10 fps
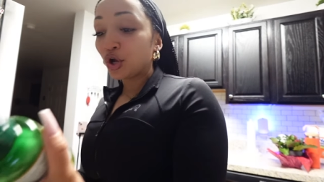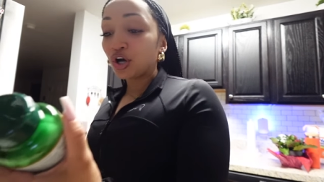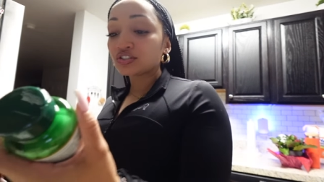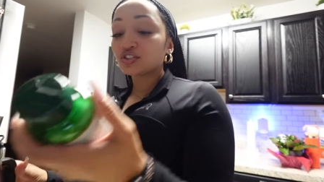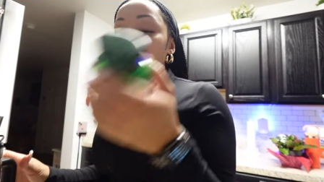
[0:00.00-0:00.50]

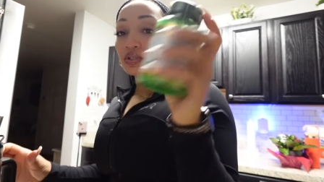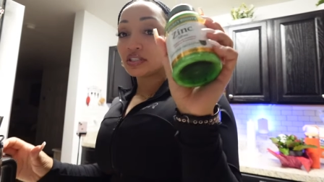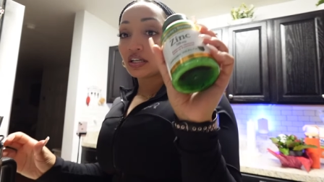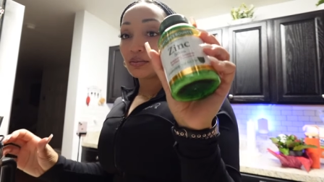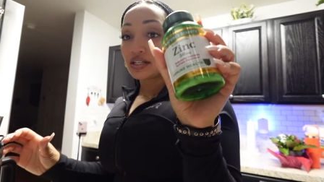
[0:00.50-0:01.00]
Y'all, still been
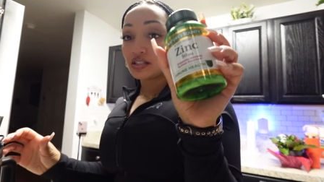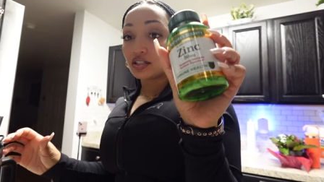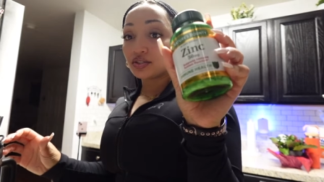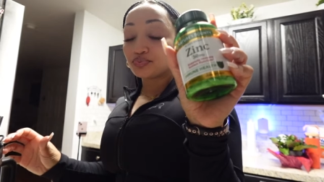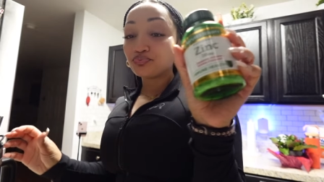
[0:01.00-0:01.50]
taking my
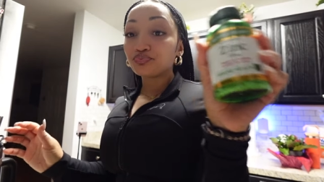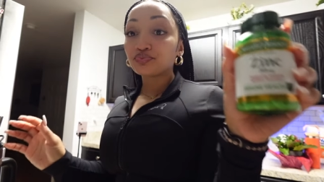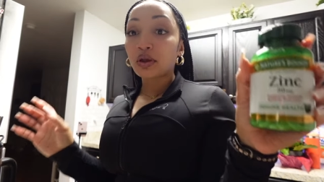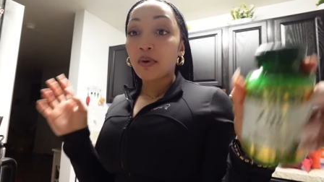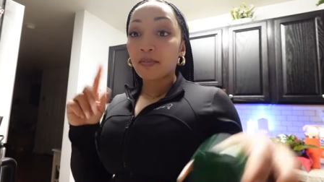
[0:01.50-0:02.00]
zinc
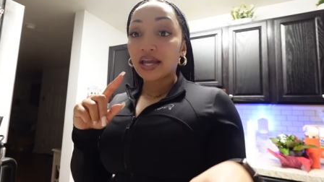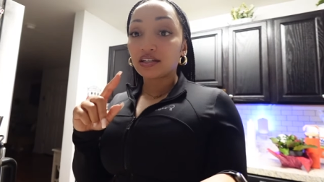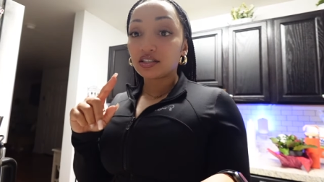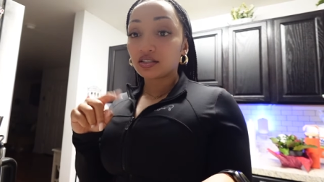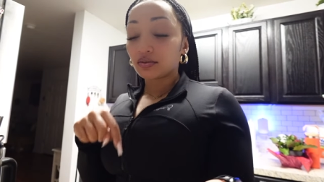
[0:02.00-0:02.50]
and my
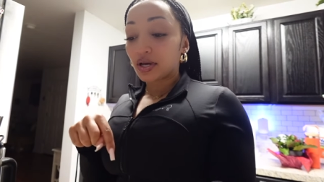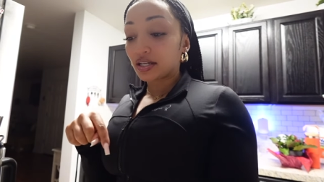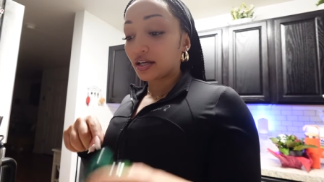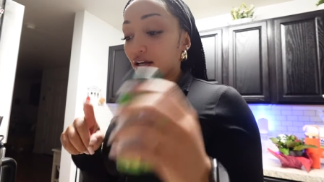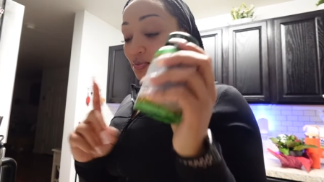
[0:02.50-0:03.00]
magnesium at
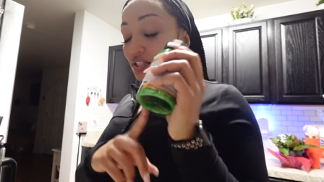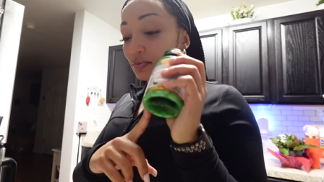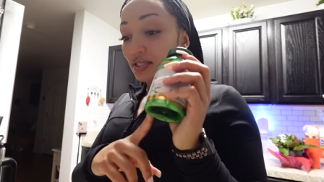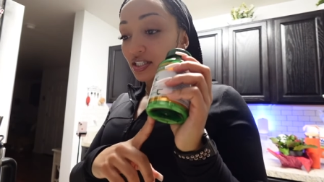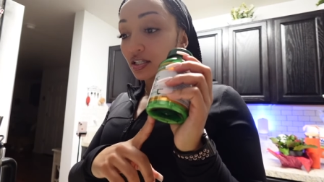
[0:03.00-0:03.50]
night. I've been
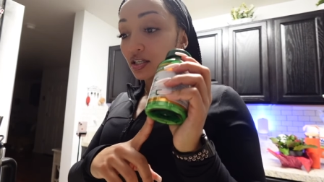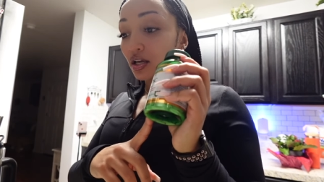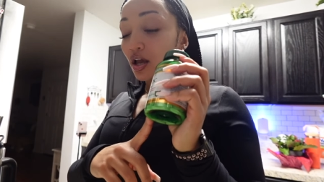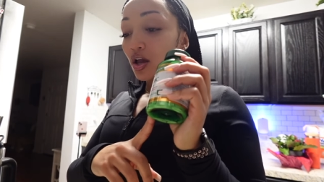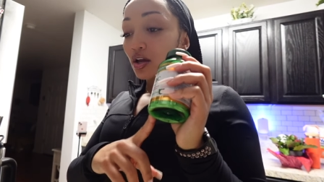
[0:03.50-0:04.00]
taking my zinc,
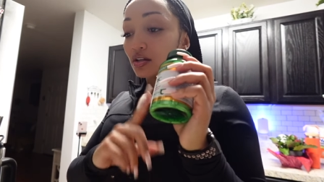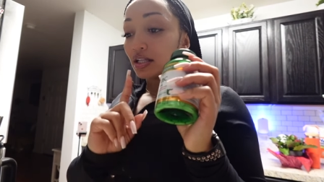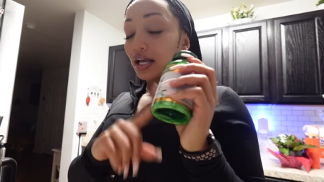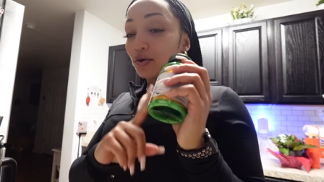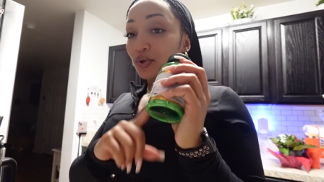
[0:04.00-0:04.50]

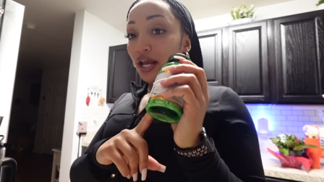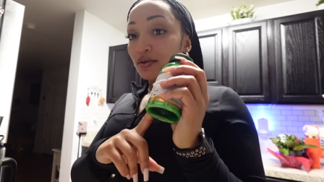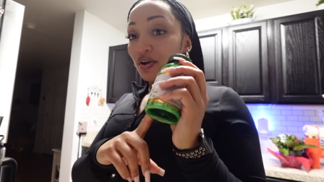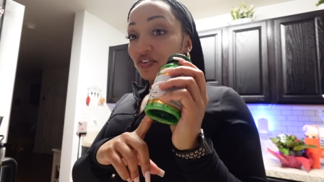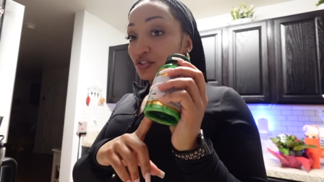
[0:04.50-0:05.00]
like, when I eat
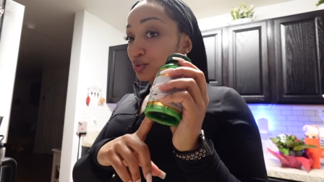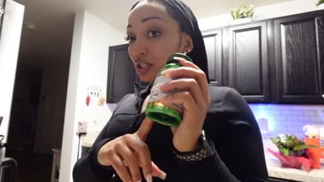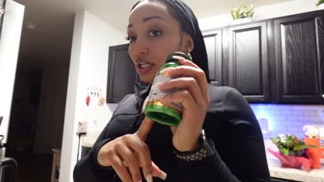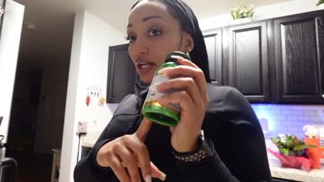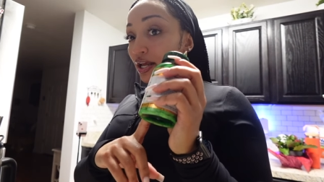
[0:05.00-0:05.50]
my first meal
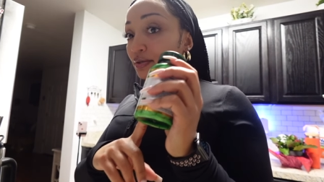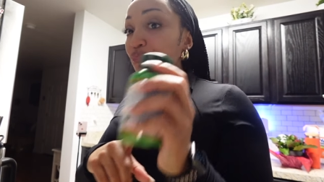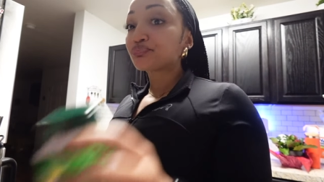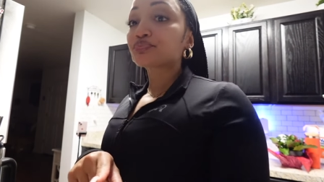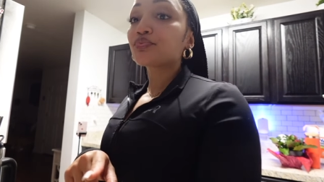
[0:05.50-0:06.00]
of the day.
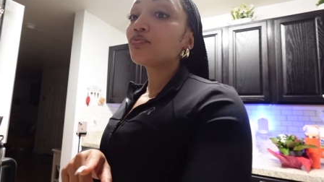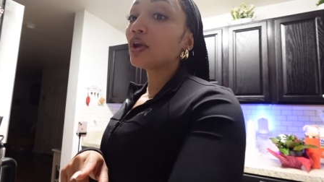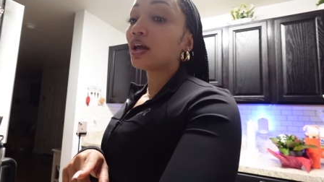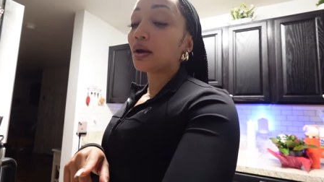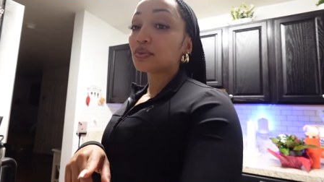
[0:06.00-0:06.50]

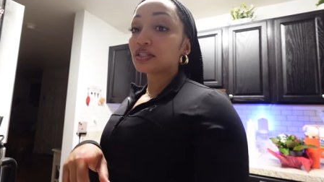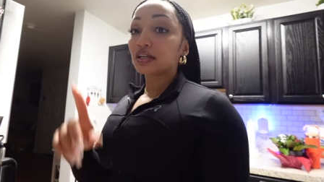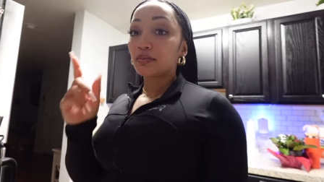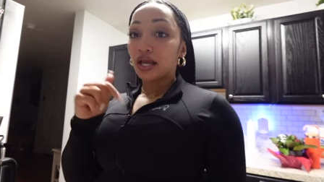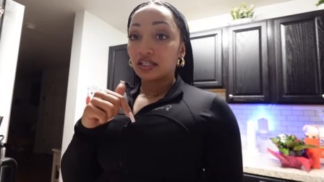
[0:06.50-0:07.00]
And I've been
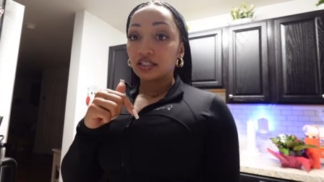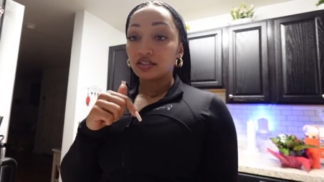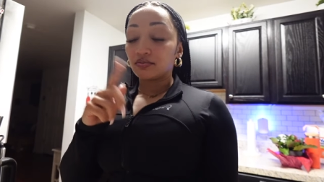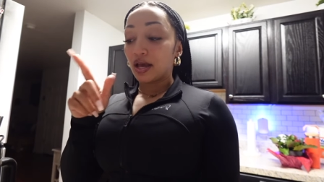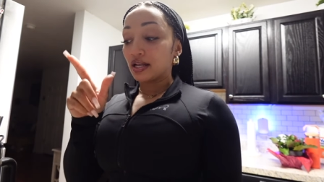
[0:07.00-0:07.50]
taking
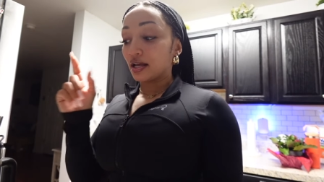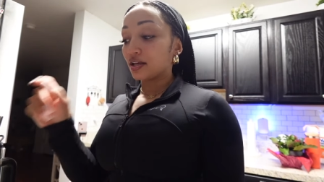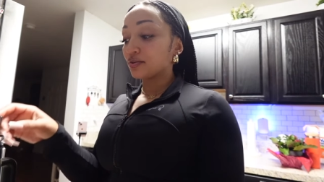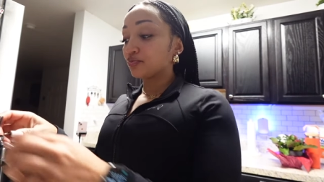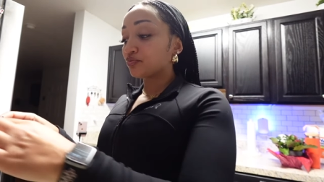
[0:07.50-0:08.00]
magnesium at
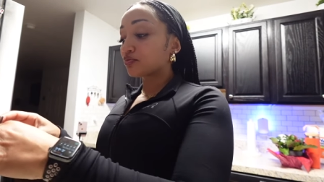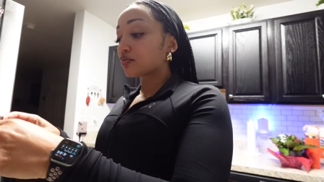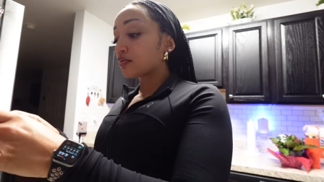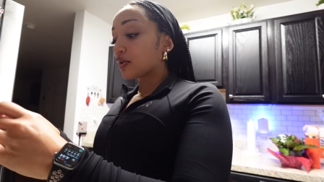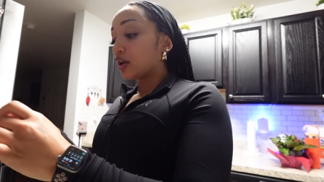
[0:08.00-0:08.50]
night.
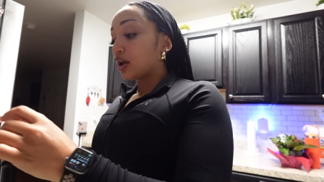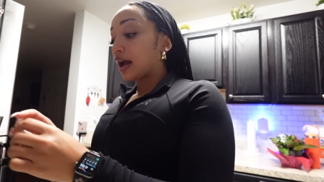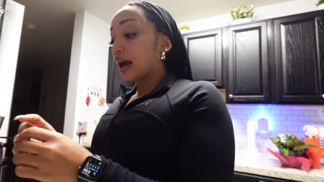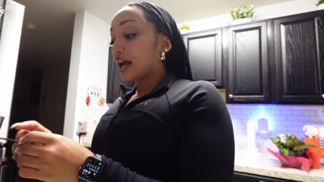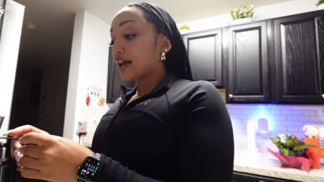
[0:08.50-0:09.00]

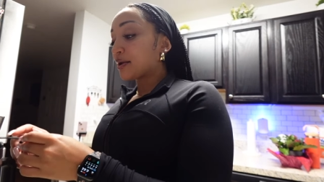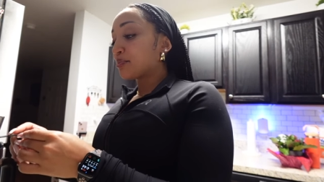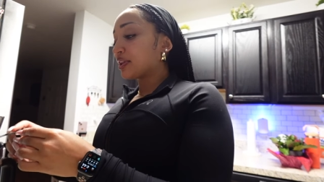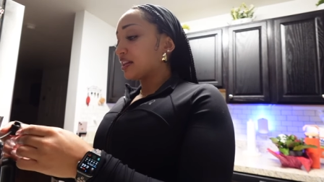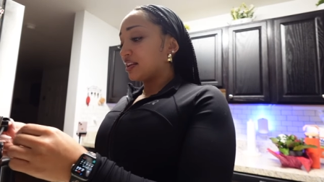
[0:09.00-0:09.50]
I
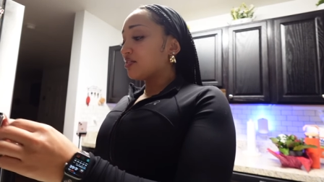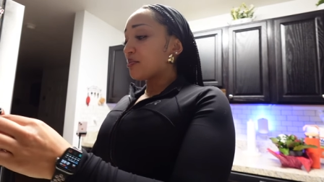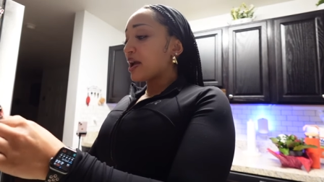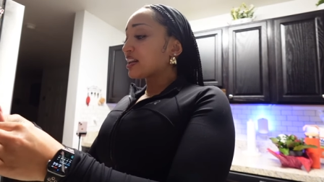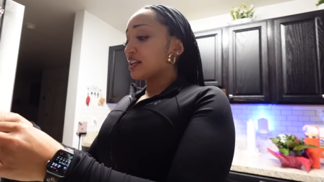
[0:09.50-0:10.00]
believe the
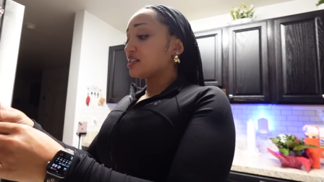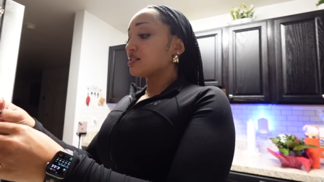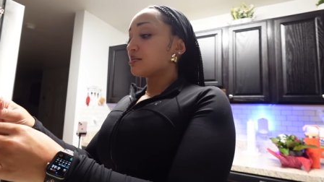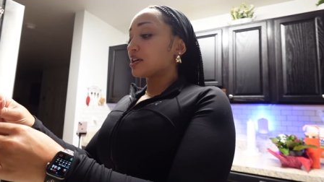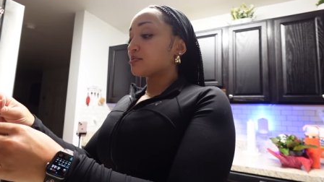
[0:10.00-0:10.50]

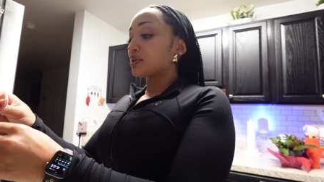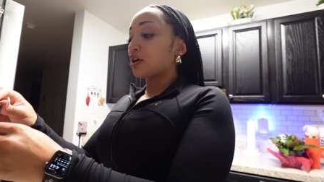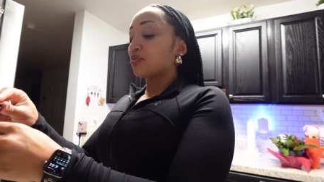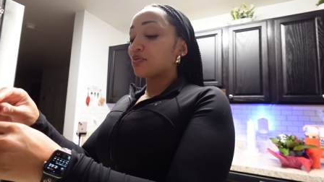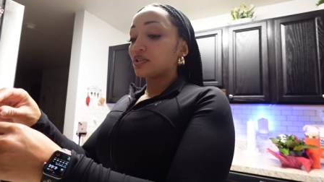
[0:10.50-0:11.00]
magnesium has been
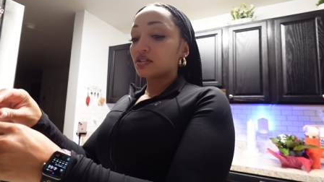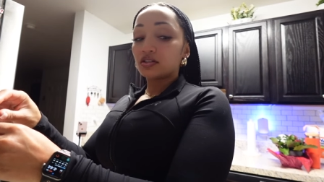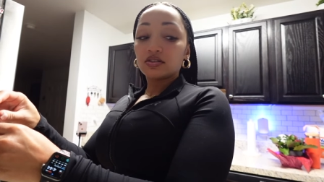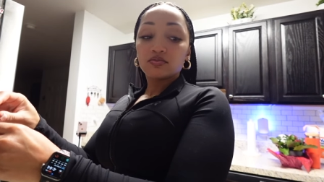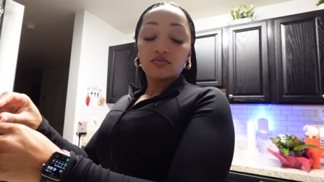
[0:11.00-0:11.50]
helping me
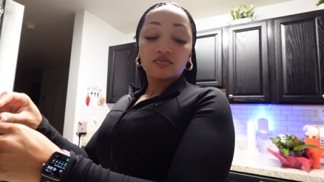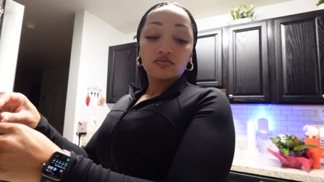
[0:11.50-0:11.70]
sleep.